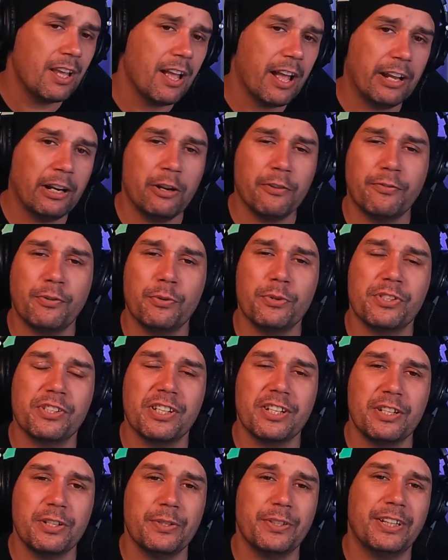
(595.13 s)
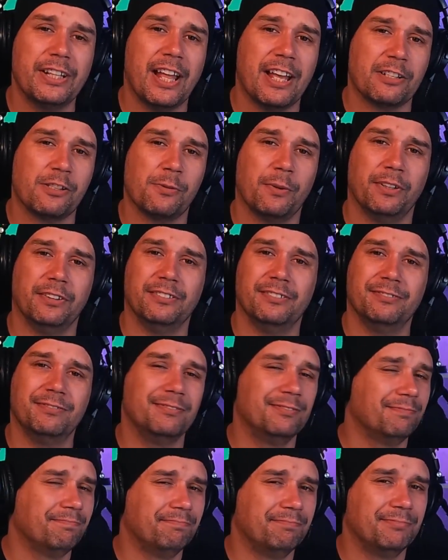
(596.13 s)
I look forward to seeing you in the next one.
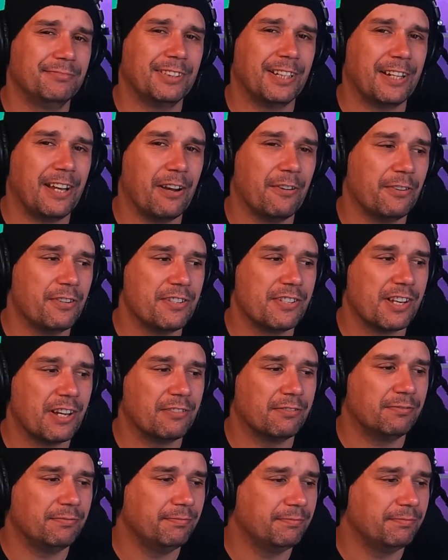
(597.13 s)
Take care of yourself.